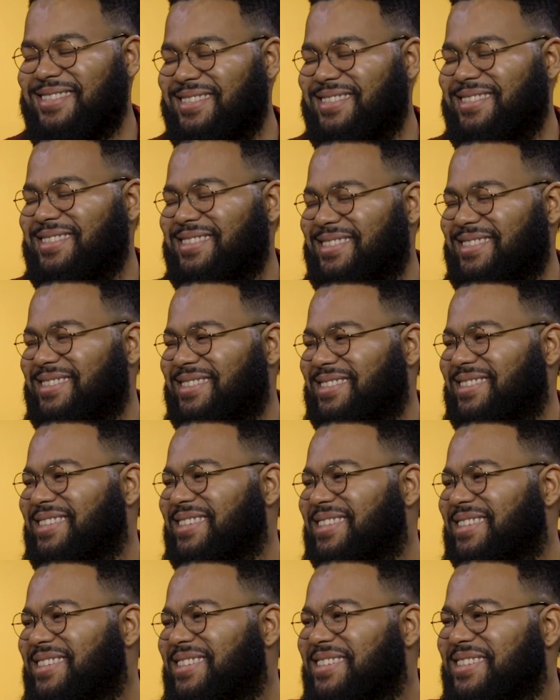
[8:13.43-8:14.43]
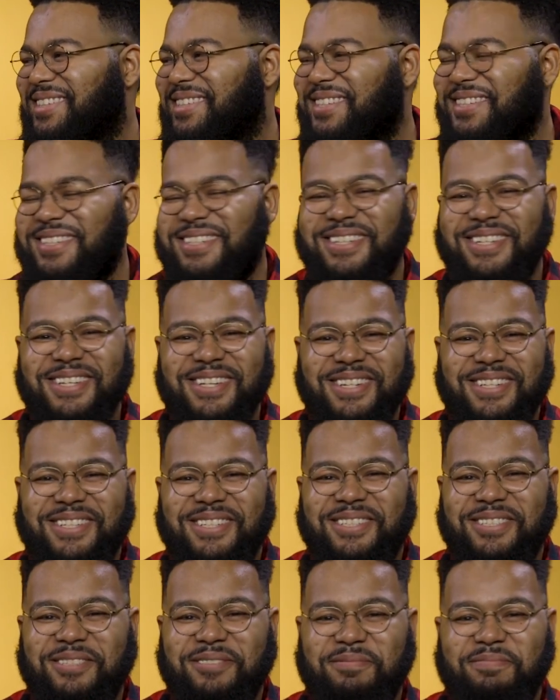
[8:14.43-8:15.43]

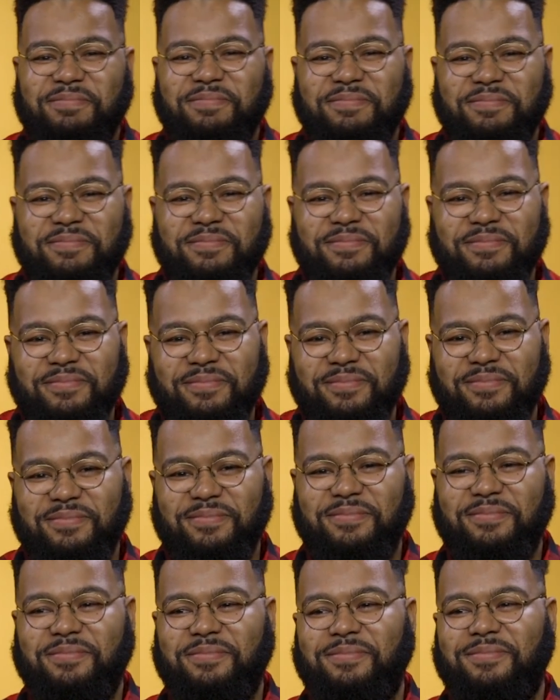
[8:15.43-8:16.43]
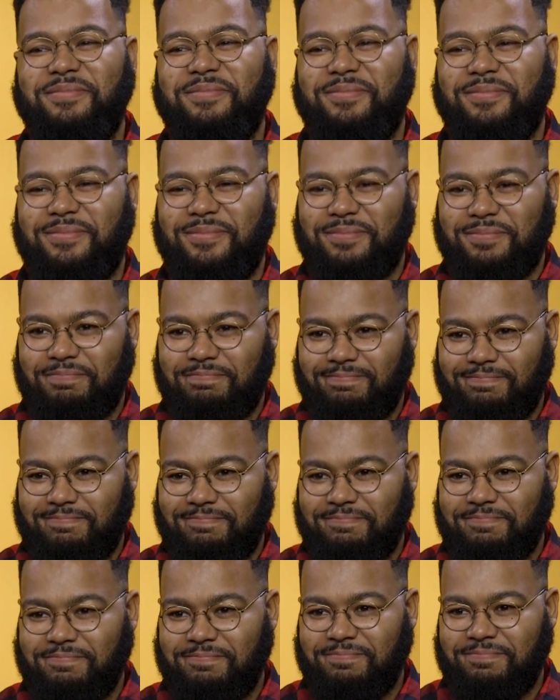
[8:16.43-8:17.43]

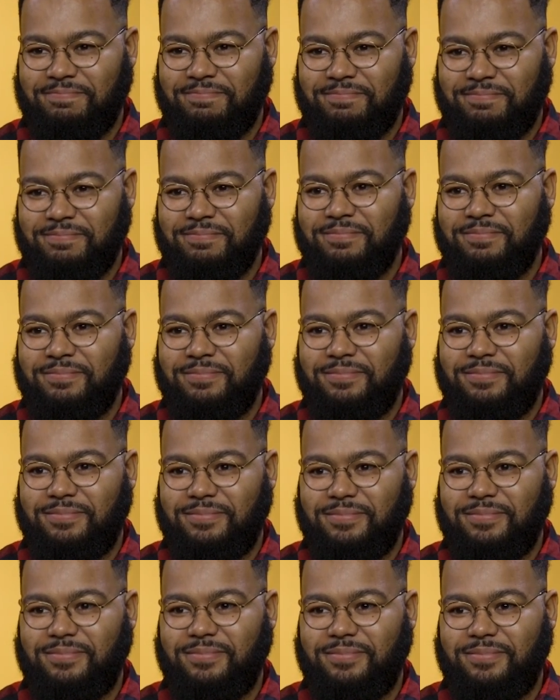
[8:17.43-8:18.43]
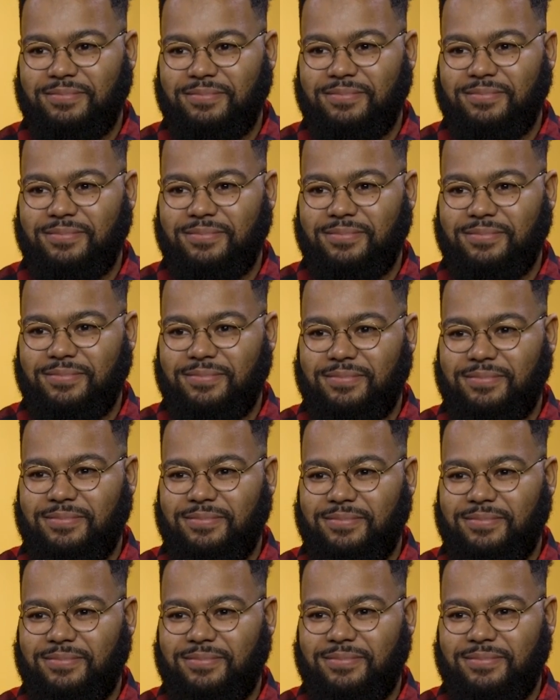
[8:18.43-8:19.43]

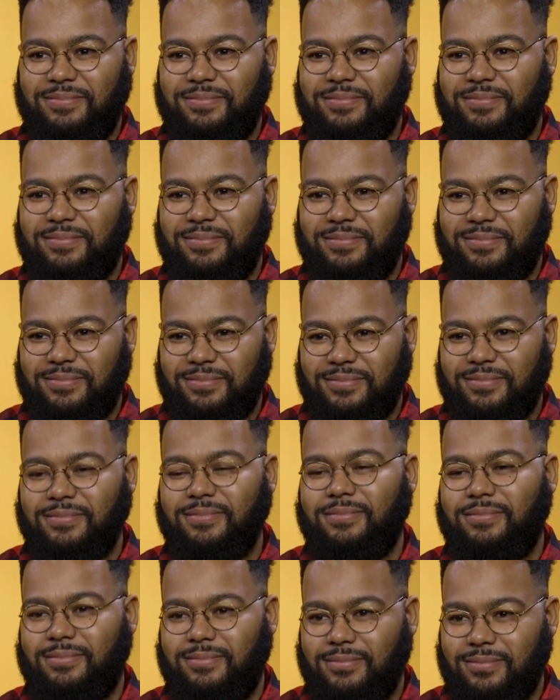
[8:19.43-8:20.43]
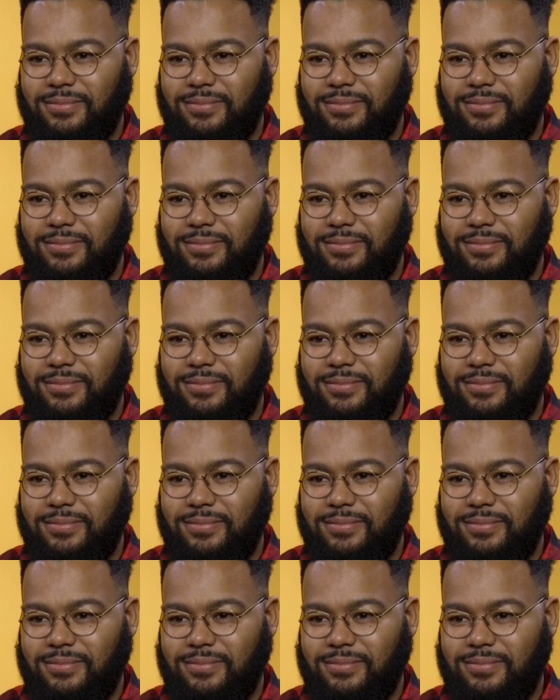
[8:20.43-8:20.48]
The person shown says nothing.